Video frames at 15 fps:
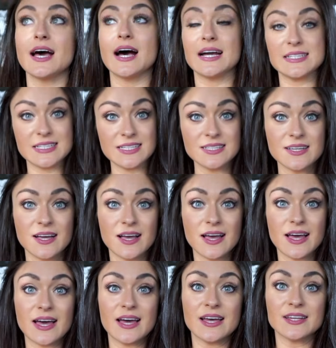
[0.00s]
I did.
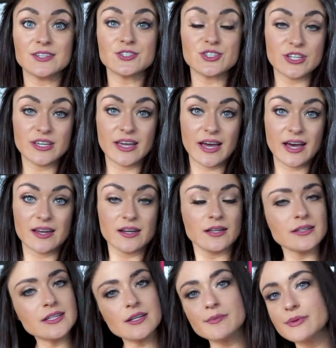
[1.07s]
And she had
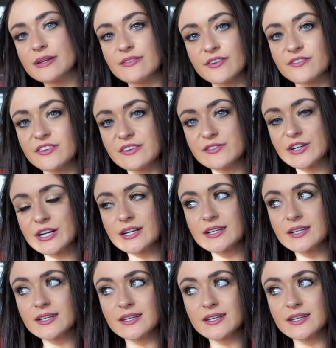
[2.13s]
a little bit of a fever,